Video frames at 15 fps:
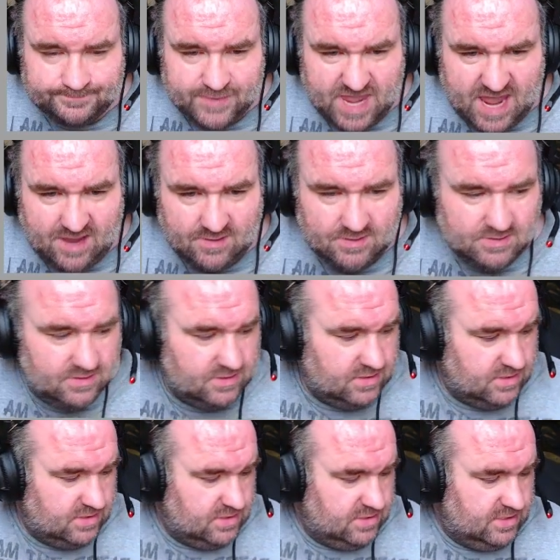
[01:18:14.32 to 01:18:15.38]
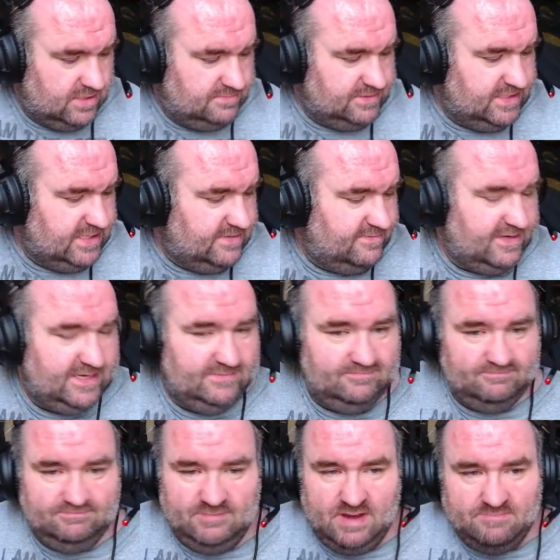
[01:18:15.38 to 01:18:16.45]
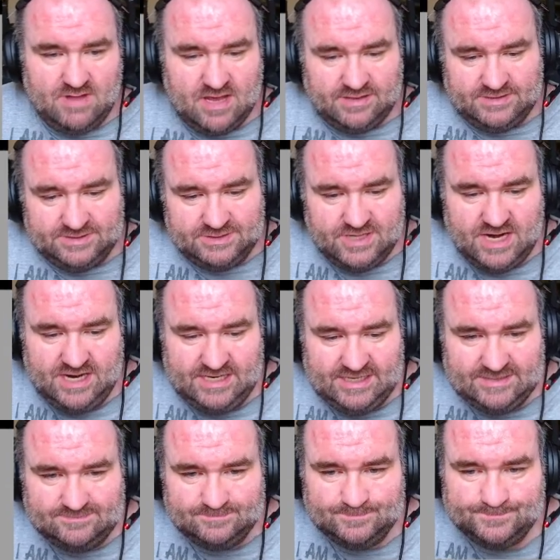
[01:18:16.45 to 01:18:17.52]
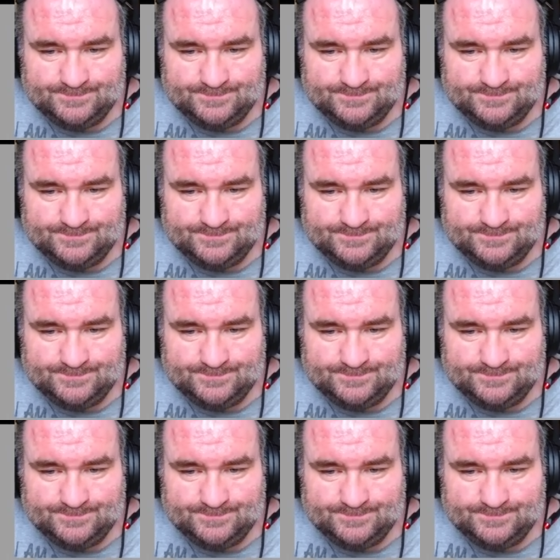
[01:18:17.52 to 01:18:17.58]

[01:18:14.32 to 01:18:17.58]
yeah. I'm seeing if I can. My mouth is dry again.